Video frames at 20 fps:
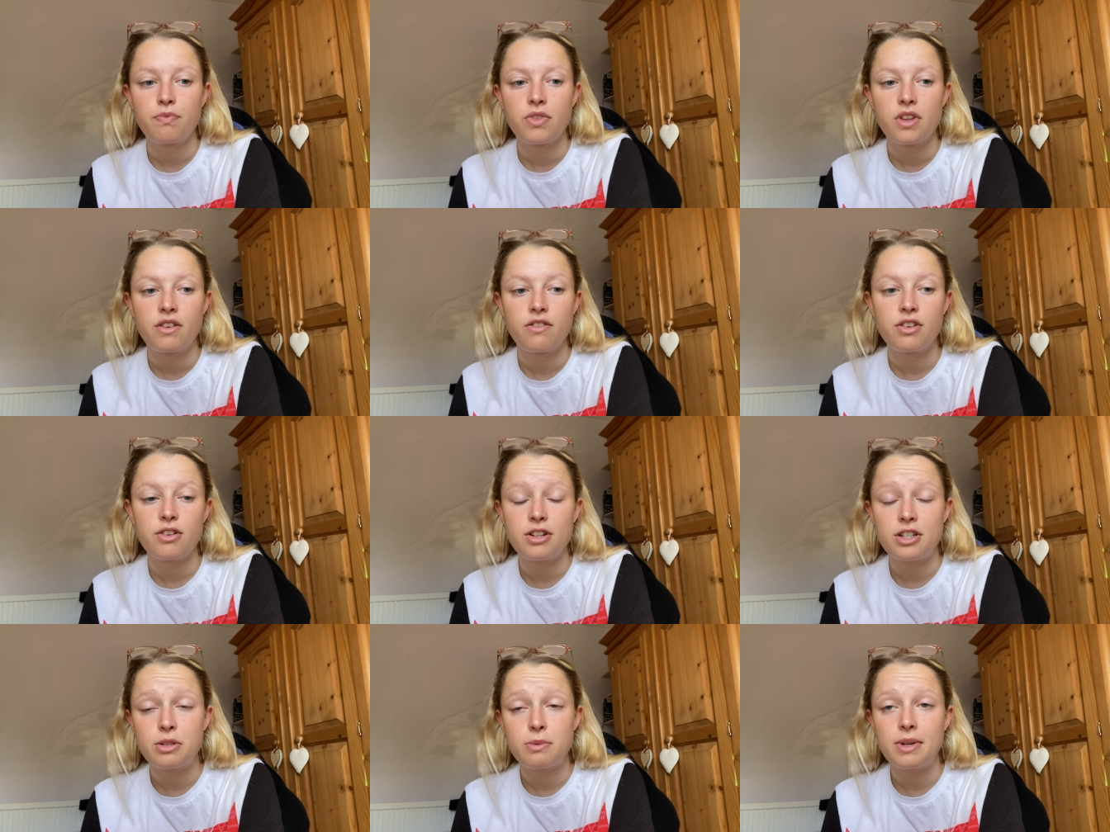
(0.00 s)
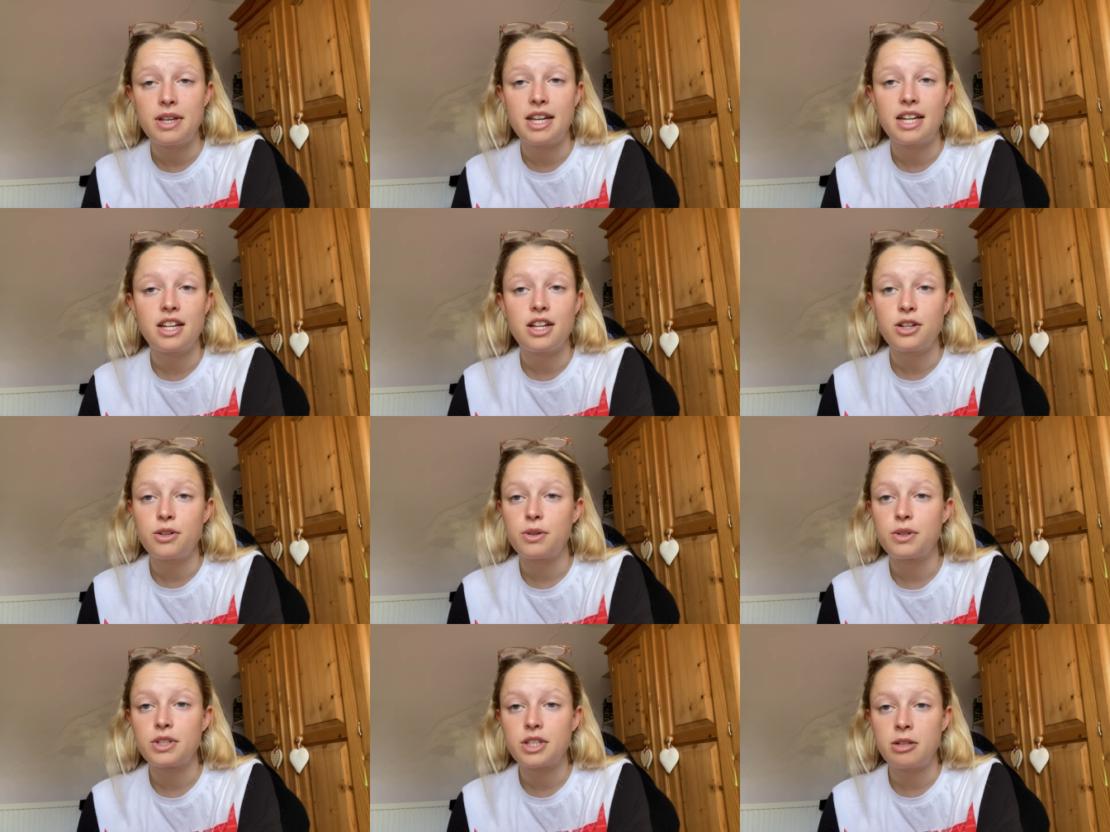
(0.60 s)
for the rest of the weekend I
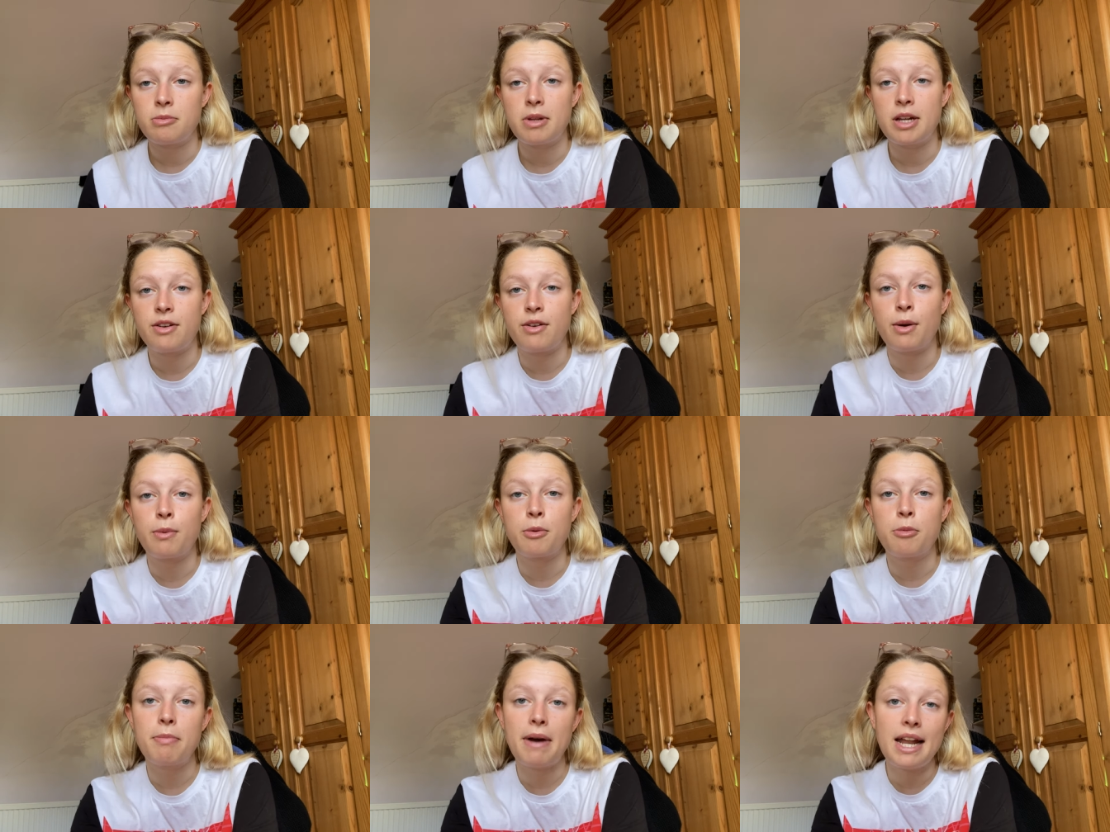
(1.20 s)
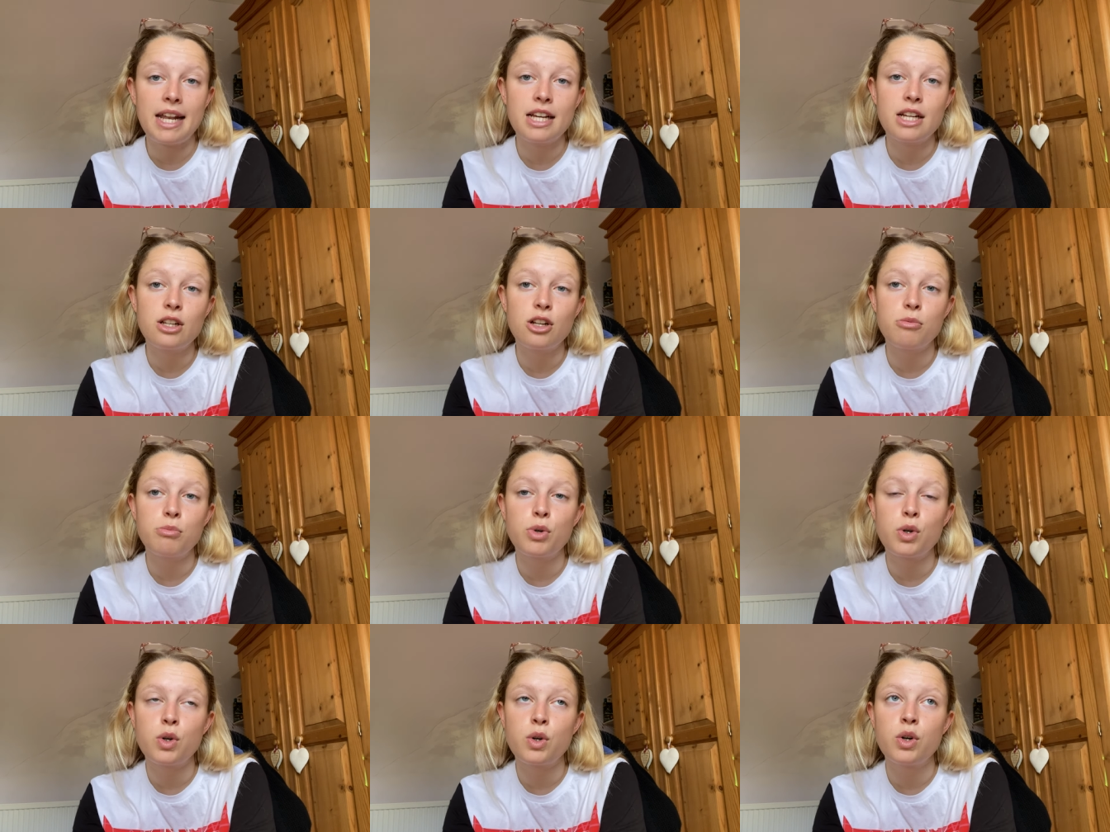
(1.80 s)
knew I was going to play around with panning a lot
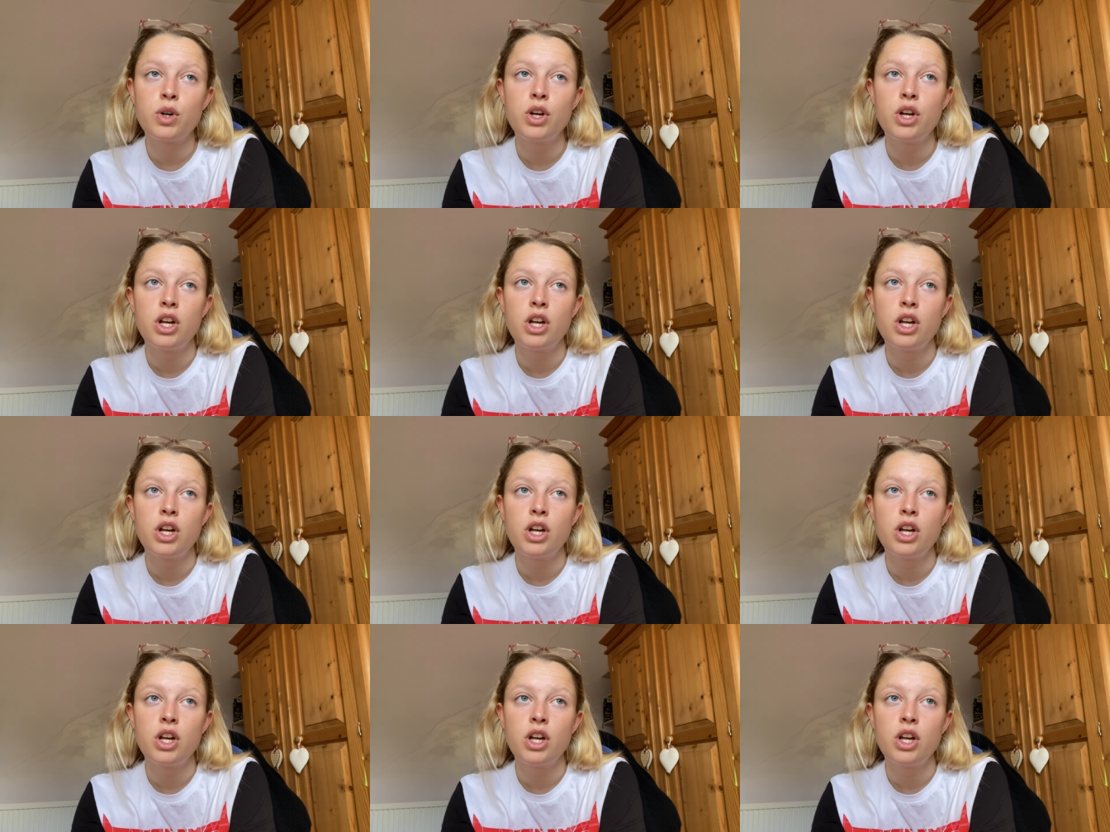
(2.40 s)
more